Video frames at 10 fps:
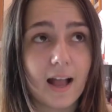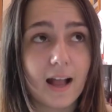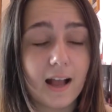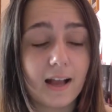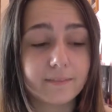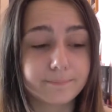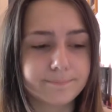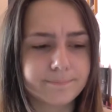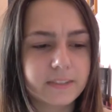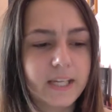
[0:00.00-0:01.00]
Uh,
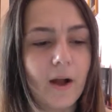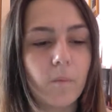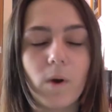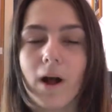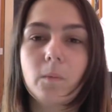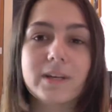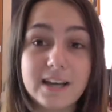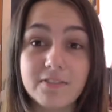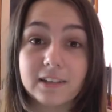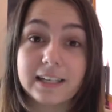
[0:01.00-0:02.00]
mm, yeah, well, we
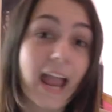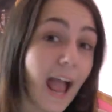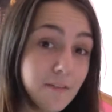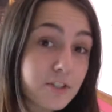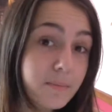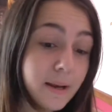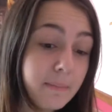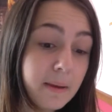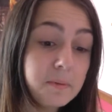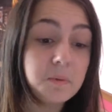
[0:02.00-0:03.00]
definitely have too many
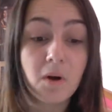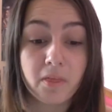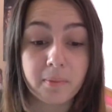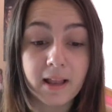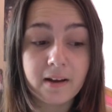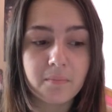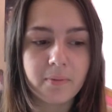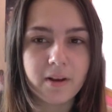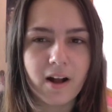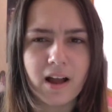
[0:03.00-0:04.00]
people on the planet,
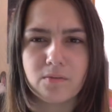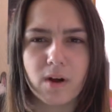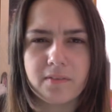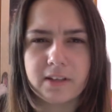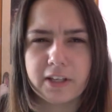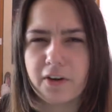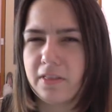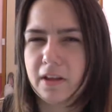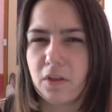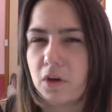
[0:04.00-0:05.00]
but I, I really
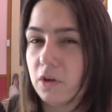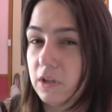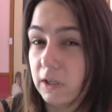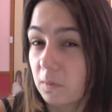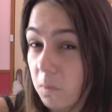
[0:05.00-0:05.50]
don't think that nuclear